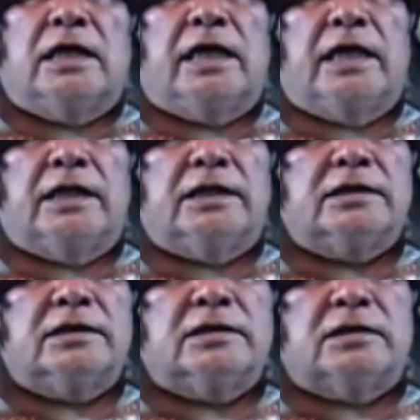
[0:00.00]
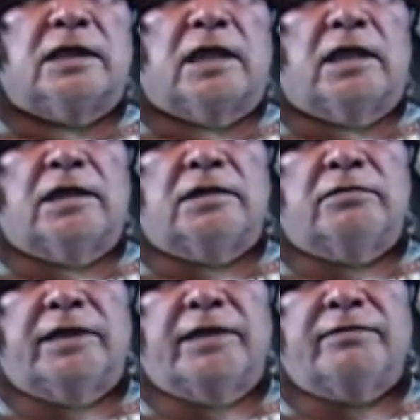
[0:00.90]
And this is in
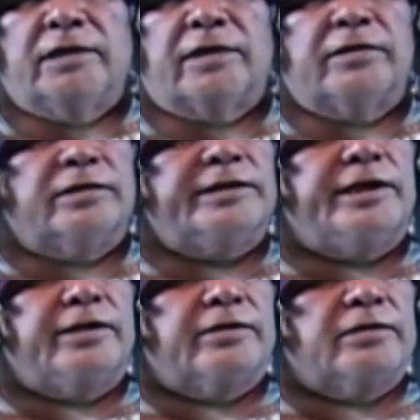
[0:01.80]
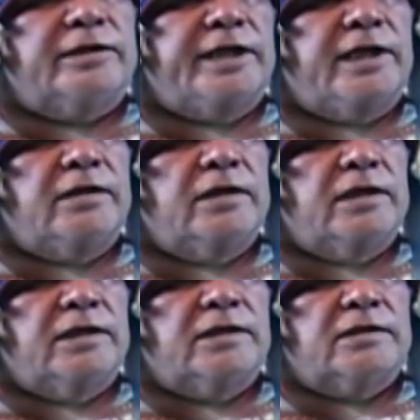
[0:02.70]
the way of the 13th,
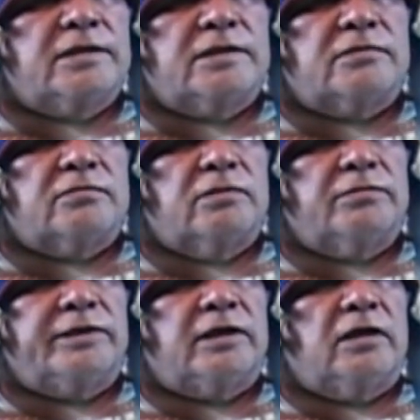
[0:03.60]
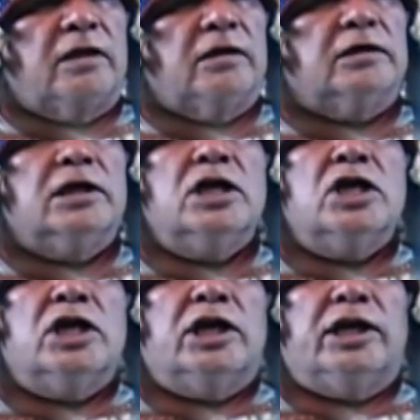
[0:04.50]
and this is what we call
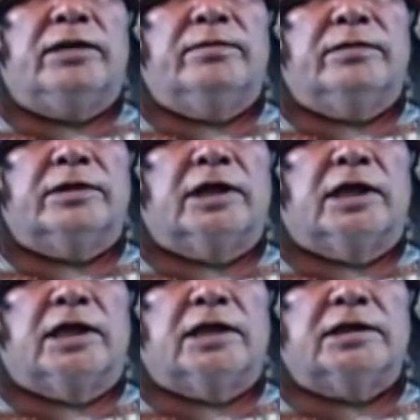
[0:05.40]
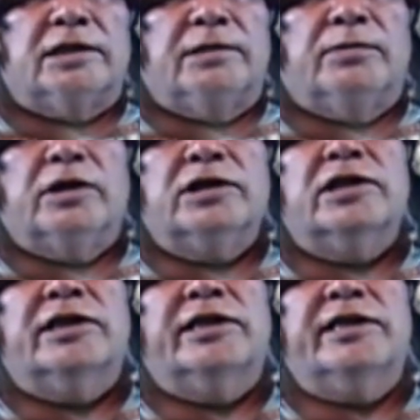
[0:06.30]
the
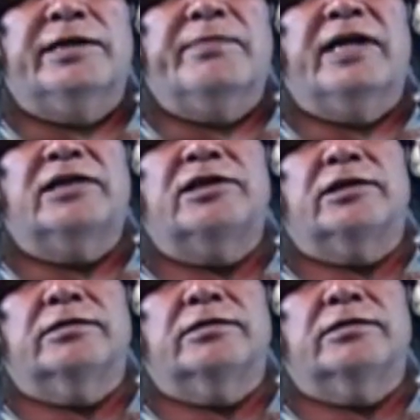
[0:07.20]
emergent dimension.